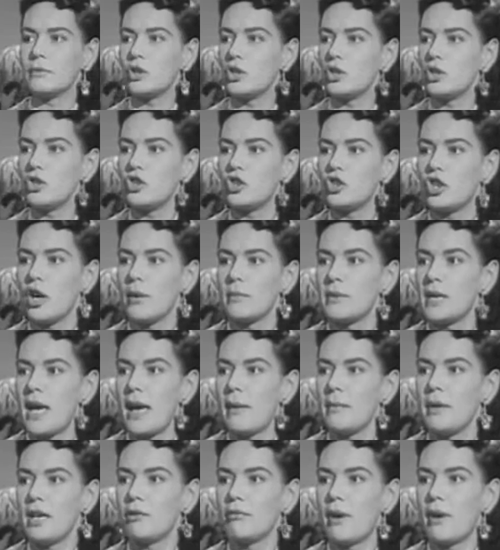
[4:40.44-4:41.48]
Just jumped
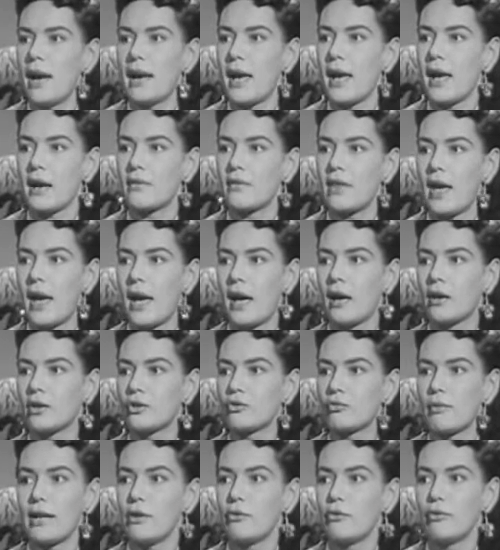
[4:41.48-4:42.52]
at me and ran out of the
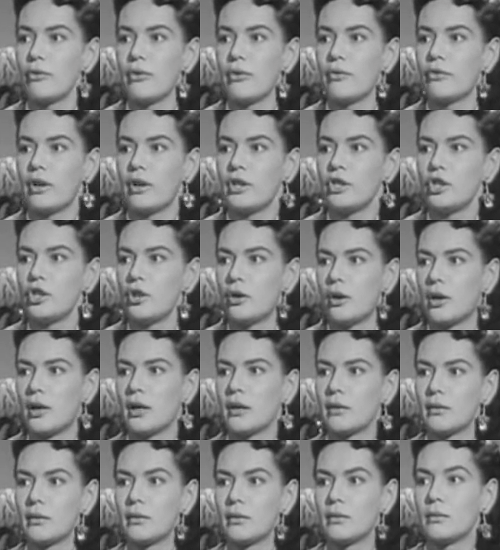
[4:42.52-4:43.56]
house, right through the front
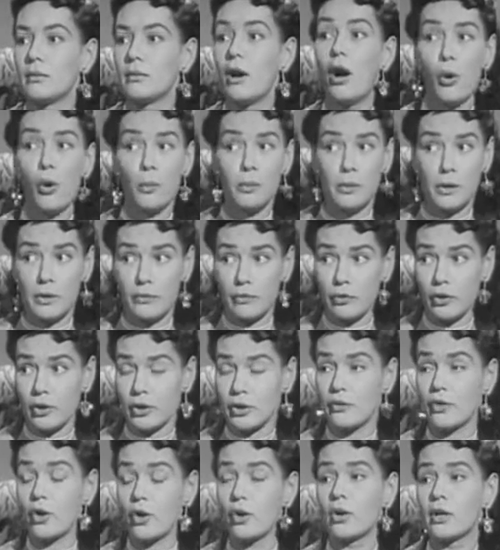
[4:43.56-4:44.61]
door. Opened it
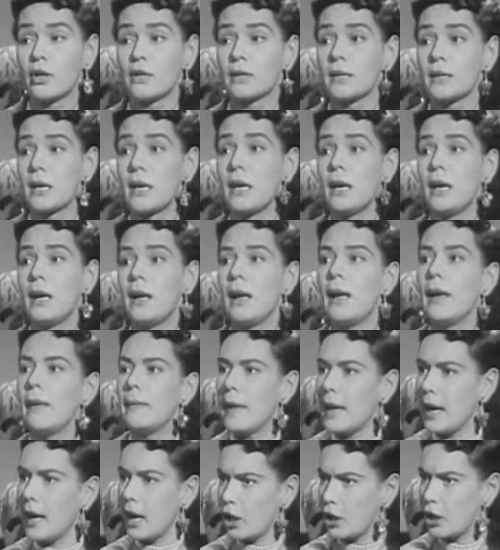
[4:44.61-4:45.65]
first, of course.
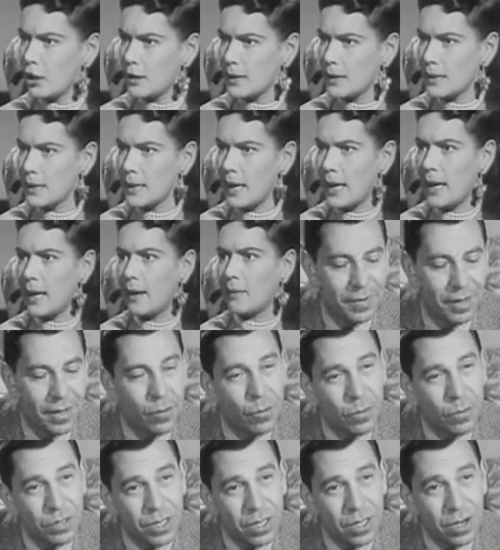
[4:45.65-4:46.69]
And then I heard it slam.
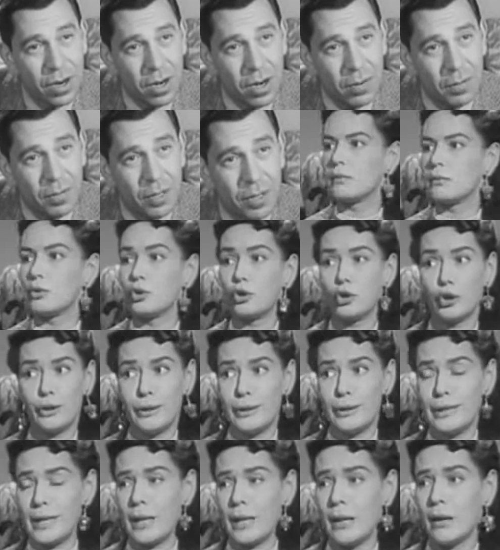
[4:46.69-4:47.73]
Was he armed?
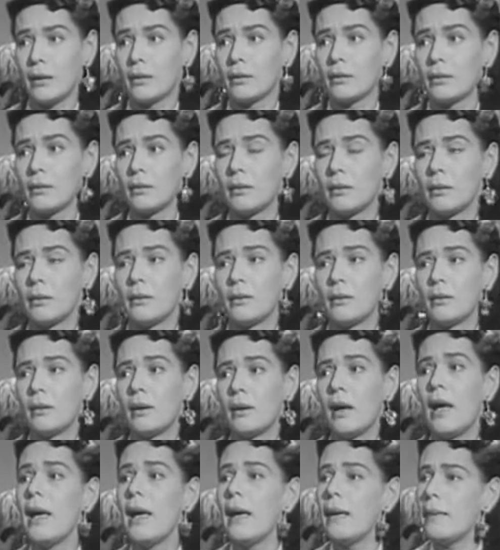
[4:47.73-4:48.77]
Couldn't tell.
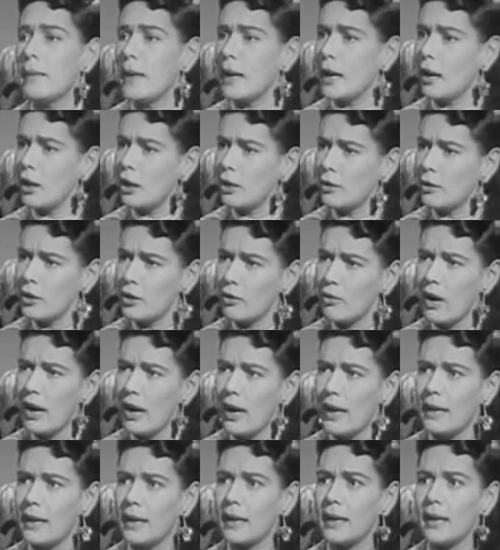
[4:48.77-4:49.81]
And then I heard the
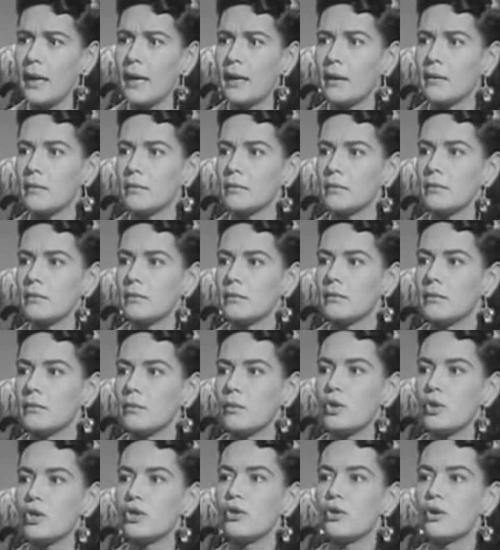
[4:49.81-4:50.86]
crying again.
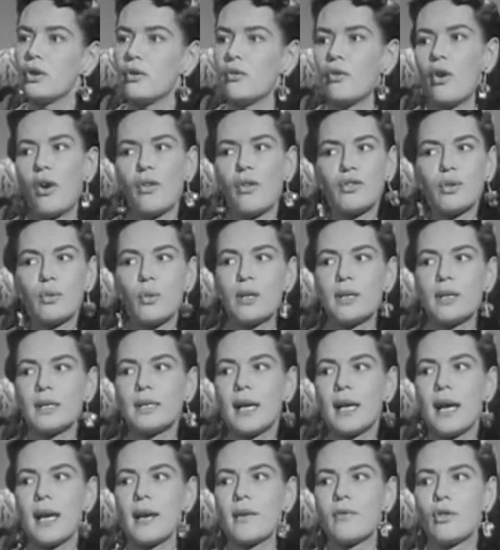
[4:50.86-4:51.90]
was sort of off to one
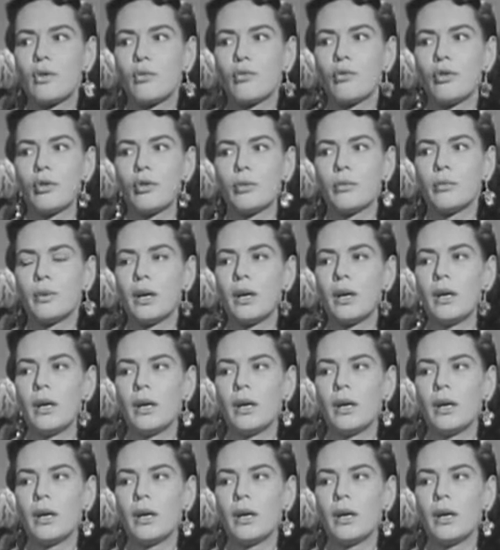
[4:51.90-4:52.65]
side of the room.